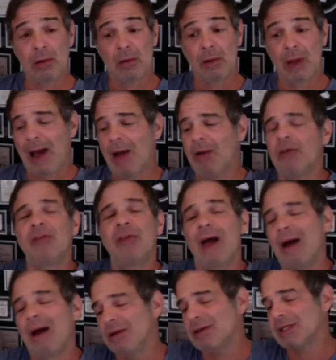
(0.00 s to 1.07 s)
how
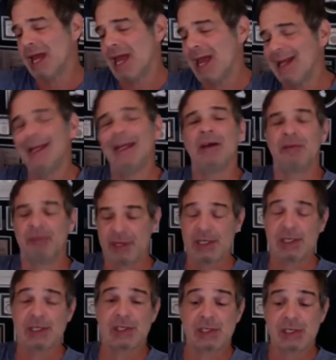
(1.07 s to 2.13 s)
does any of
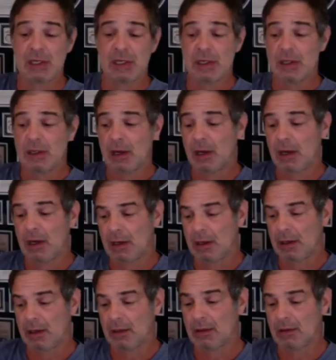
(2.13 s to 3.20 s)
this
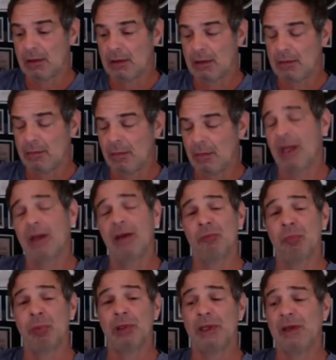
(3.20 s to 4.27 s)
make us
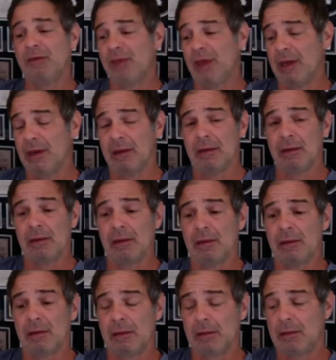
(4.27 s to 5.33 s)
believe
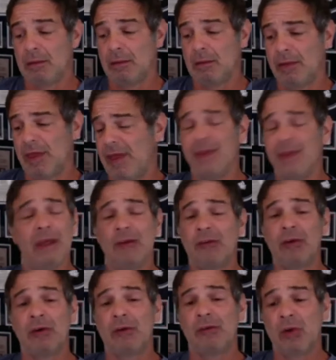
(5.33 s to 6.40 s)
that things
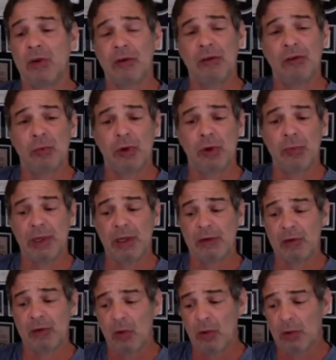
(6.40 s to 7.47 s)
are as good as we're being
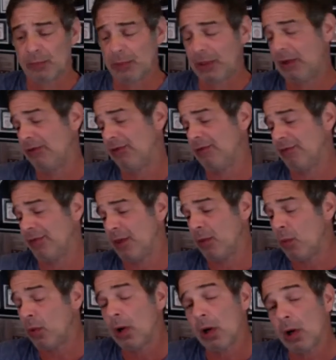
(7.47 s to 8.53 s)
told? Because if they
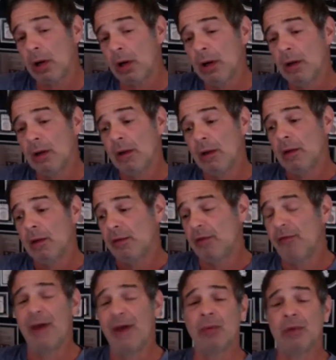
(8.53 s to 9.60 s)
were, the
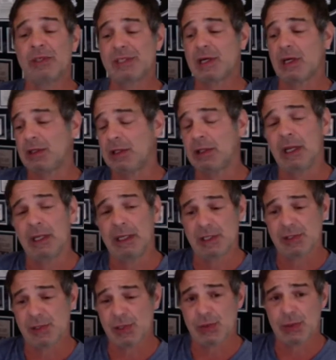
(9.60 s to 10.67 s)
Fed would start to let
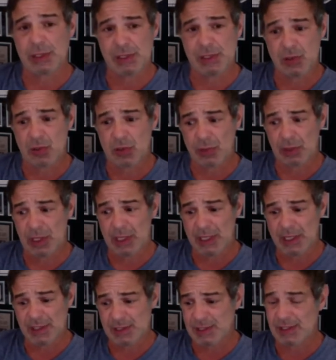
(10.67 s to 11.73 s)
interest rates
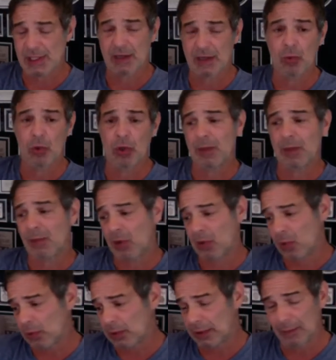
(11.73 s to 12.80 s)
normalize instead of worry about
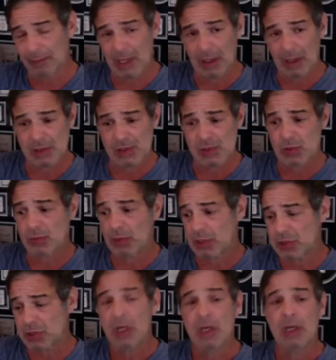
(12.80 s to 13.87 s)
holding them down so
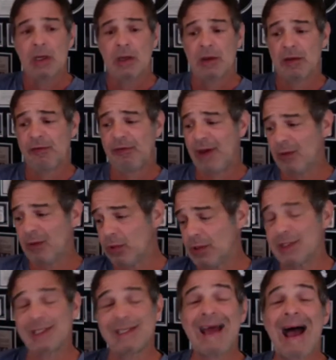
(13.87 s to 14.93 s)
much. The Fed would
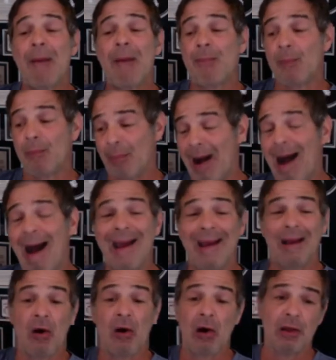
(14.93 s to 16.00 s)
stop
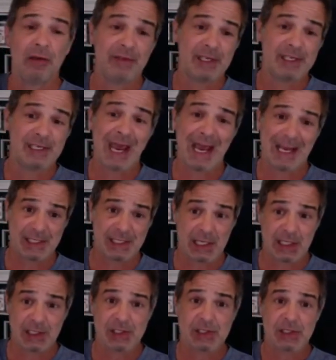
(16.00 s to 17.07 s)
buying all of these
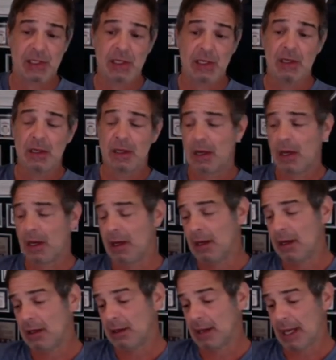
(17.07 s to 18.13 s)
assets.
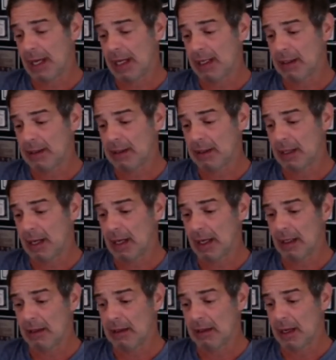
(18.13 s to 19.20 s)

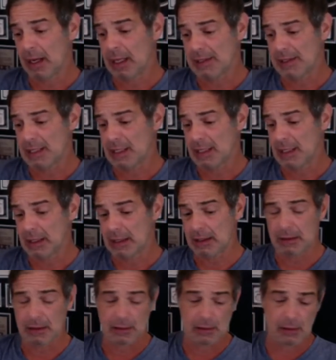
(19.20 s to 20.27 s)
And as they,
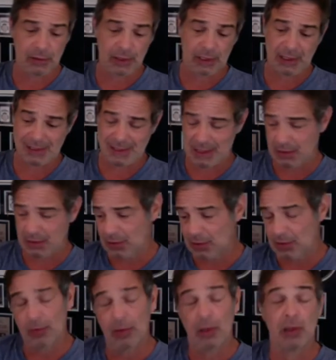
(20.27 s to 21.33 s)
you know, they continue to
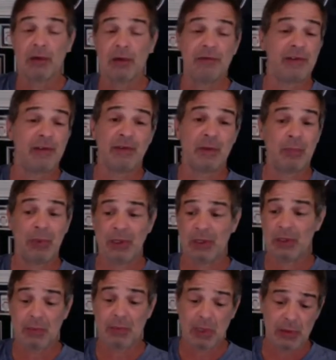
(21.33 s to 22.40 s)
do $150
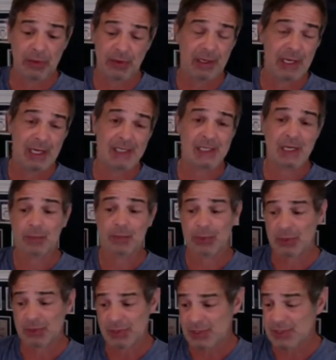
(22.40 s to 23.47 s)
billion a month in asset
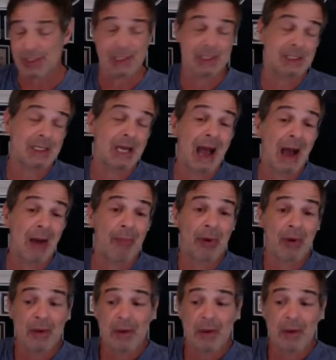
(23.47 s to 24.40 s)
purchases, they'd stop.